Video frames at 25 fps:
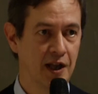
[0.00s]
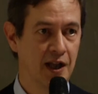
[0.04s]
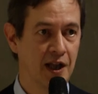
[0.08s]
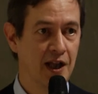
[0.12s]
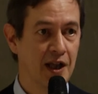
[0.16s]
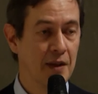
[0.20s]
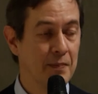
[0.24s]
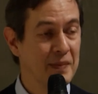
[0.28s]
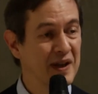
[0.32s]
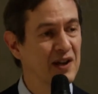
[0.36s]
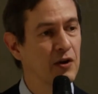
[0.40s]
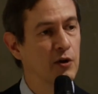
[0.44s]

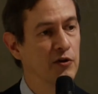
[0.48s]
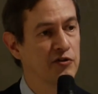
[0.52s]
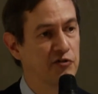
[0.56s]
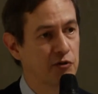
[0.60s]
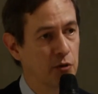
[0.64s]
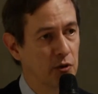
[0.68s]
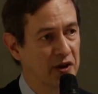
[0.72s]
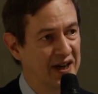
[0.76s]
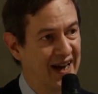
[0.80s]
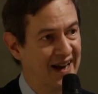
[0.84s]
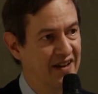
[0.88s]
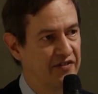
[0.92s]
Because
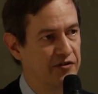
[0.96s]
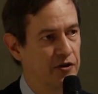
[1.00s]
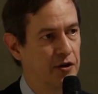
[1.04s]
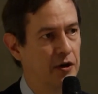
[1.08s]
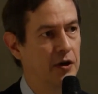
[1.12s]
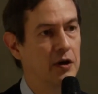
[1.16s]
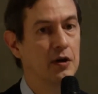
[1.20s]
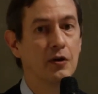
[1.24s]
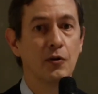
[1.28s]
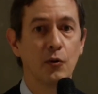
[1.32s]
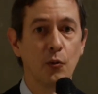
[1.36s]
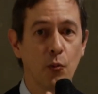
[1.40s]
together,
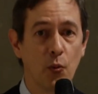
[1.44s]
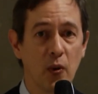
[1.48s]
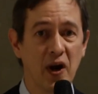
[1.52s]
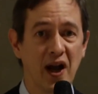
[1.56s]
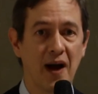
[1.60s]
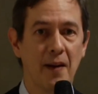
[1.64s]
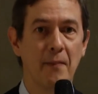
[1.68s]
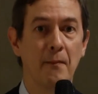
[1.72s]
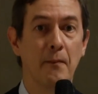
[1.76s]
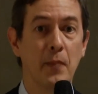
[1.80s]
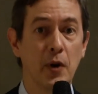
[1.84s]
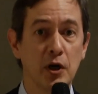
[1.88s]
we are
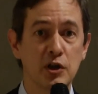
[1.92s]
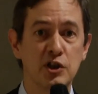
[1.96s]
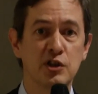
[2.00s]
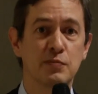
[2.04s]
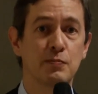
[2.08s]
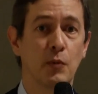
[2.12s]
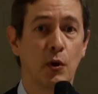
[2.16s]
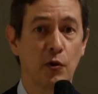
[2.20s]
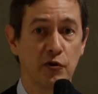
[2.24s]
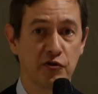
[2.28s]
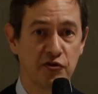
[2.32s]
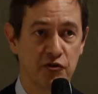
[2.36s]
much
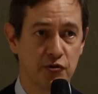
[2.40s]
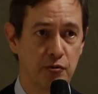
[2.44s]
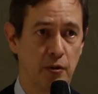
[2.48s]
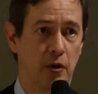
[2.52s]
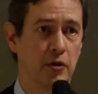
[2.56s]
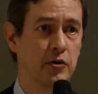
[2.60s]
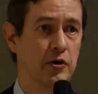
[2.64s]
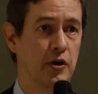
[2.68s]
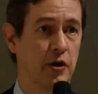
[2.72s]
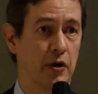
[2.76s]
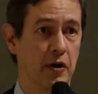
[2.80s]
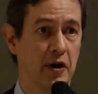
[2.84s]
more
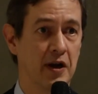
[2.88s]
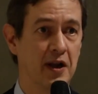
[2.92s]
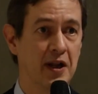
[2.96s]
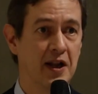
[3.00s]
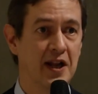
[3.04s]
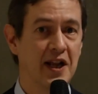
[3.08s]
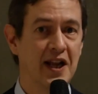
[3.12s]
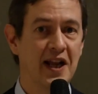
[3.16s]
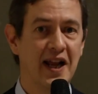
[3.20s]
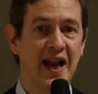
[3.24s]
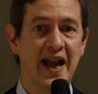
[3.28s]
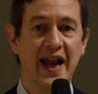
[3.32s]
stronger.
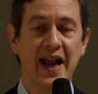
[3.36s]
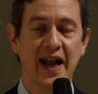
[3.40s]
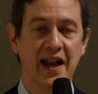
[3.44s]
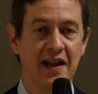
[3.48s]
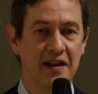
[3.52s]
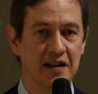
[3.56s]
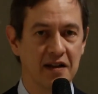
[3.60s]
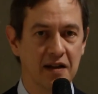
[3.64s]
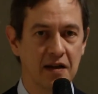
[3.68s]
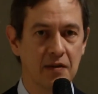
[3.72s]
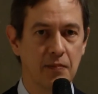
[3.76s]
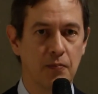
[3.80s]

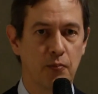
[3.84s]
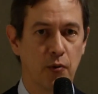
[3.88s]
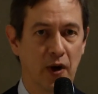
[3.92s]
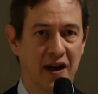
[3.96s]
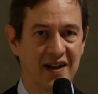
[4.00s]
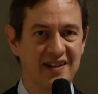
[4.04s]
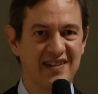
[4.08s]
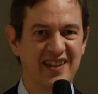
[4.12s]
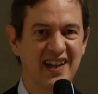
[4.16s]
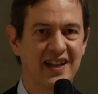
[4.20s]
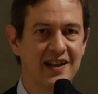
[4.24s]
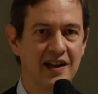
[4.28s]
And
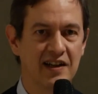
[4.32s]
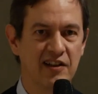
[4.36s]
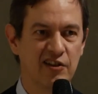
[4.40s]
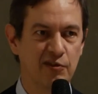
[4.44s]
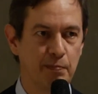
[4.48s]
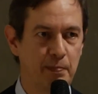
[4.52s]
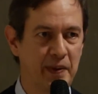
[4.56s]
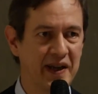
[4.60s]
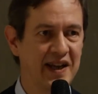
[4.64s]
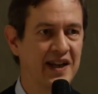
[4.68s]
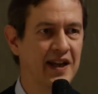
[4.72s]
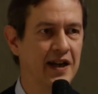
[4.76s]
practically
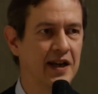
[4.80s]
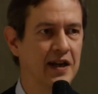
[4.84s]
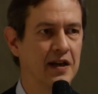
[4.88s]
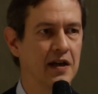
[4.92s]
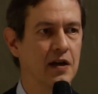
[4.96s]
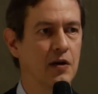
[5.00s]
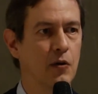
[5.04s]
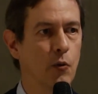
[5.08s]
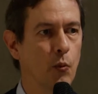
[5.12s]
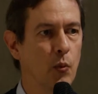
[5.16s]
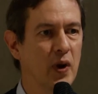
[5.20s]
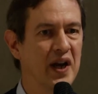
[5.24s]
speaking,
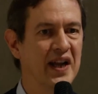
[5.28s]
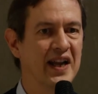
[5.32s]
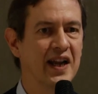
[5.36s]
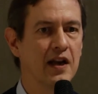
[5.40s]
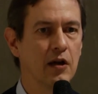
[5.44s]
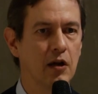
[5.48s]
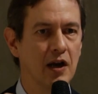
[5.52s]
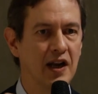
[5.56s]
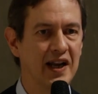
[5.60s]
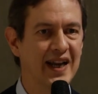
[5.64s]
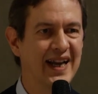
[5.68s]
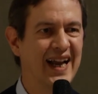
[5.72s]
winning a
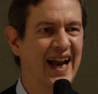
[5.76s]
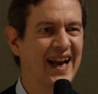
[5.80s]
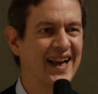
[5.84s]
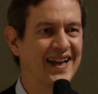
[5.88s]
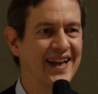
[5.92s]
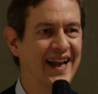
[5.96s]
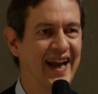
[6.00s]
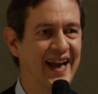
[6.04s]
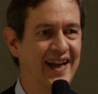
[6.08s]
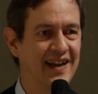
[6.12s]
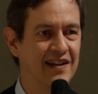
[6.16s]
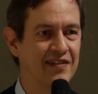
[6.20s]
legal
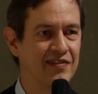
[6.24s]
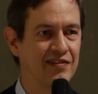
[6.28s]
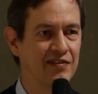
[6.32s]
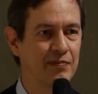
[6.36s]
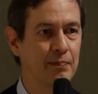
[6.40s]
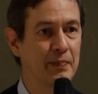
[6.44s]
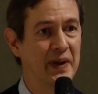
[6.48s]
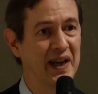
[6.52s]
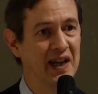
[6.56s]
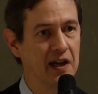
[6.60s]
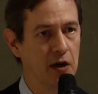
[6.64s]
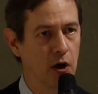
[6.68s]
case,
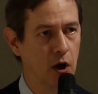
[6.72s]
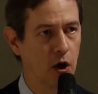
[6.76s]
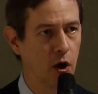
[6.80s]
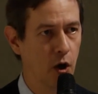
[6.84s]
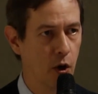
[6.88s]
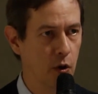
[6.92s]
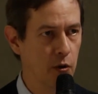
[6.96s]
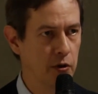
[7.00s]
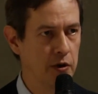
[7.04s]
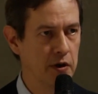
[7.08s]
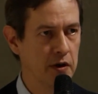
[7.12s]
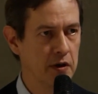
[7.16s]
being
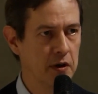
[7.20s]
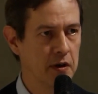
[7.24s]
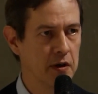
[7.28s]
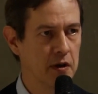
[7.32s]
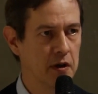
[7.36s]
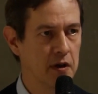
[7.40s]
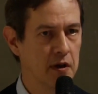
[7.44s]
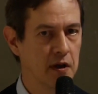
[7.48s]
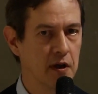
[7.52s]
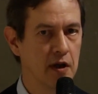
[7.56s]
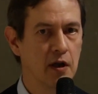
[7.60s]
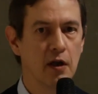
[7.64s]
alone
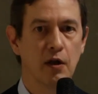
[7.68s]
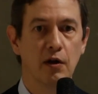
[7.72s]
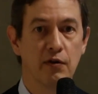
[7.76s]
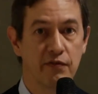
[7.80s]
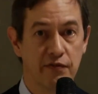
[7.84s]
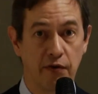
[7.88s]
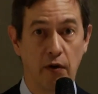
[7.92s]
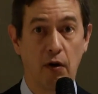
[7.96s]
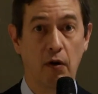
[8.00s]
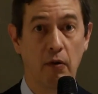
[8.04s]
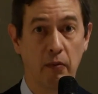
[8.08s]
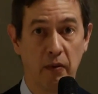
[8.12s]

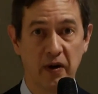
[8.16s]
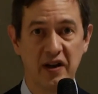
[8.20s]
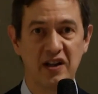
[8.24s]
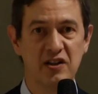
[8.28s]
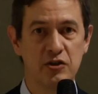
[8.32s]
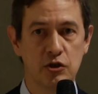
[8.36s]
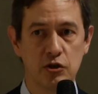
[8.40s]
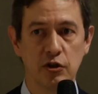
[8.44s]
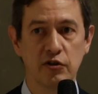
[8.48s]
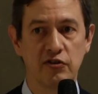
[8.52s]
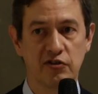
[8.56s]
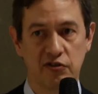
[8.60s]
for a
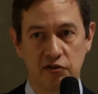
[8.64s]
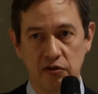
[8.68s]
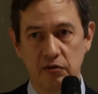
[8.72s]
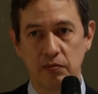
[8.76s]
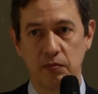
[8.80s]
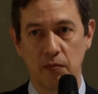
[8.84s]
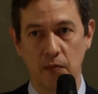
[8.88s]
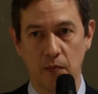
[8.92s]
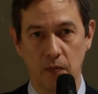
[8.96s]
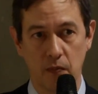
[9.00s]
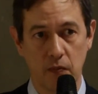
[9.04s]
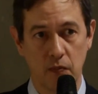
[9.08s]
religious
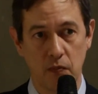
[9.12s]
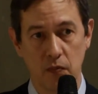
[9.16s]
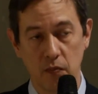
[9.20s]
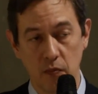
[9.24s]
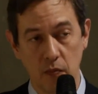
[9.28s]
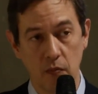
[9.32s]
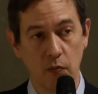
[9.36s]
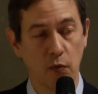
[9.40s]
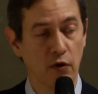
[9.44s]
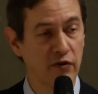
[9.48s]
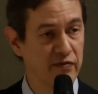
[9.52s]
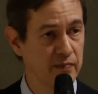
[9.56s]

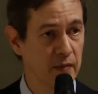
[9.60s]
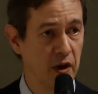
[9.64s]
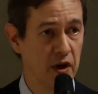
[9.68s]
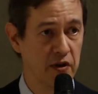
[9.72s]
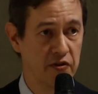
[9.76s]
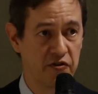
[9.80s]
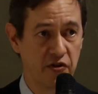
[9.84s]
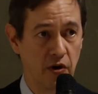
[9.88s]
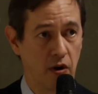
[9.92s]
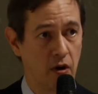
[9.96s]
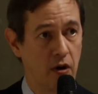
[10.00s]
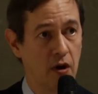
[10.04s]
movement
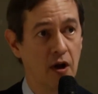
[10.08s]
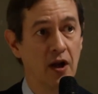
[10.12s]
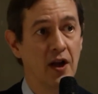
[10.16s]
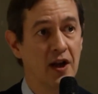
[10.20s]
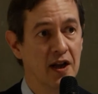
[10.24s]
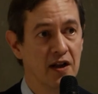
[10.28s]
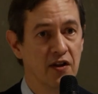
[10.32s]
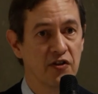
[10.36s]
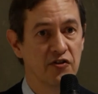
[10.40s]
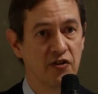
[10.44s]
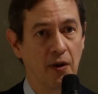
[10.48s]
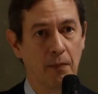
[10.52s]
or
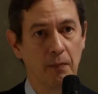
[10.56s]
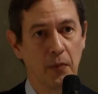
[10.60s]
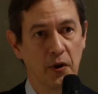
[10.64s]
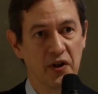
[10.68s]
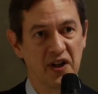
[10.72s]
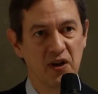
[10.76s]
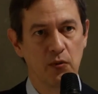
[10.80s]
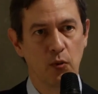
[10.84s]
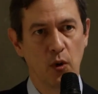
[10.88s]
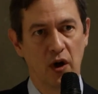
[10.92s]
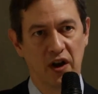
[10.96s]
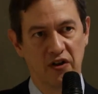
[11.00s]
somebody
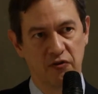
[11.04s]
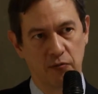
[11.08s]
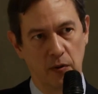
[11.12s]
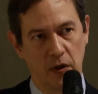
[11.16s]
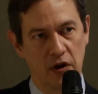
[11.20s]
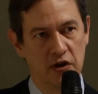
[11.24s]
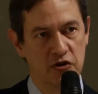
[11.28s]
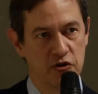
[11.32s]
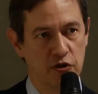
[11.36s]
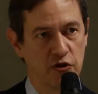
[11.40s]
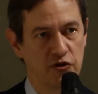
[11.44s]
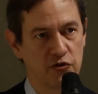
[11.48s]
who has
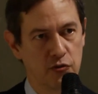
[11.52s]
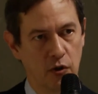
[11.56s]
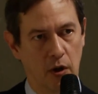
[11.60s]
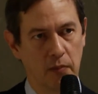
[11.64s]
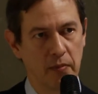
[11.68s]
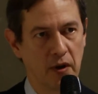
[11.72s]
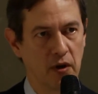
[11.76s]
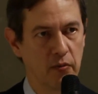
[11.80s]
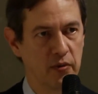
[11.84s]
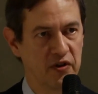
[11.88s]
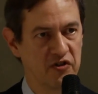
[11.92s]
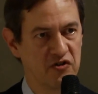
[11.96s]
religious
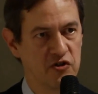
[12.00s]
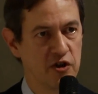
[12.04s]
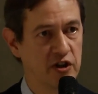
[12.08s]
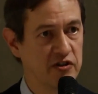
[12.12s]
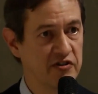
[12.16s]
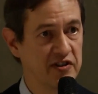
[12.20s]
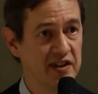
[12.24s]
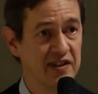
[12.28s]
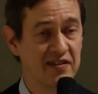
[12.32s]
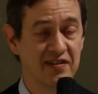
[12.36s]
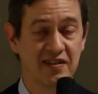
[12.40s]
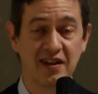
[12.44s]
trouble with
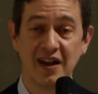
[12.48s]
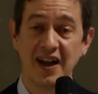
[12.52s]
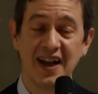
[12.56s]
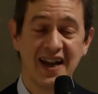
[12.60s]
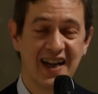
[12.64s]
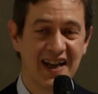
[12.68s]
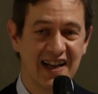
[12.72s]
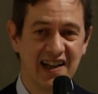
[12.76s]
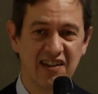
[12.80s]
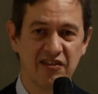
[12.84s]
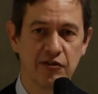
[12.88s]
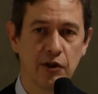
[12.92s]
justice
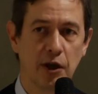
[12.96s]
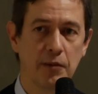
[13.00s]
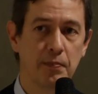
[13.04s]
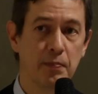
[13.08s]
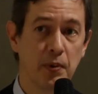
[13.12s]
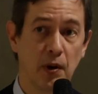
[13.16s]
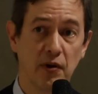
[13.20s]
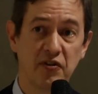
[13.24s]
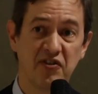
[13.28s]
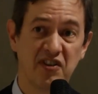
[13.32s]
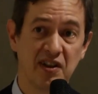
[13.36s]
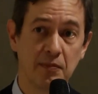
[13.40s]
is not
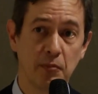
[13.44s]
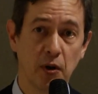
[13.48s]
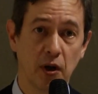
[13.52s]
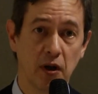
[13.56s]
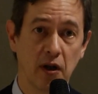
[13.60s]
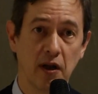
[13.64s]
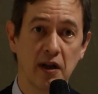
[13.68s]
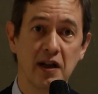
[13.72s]
possible.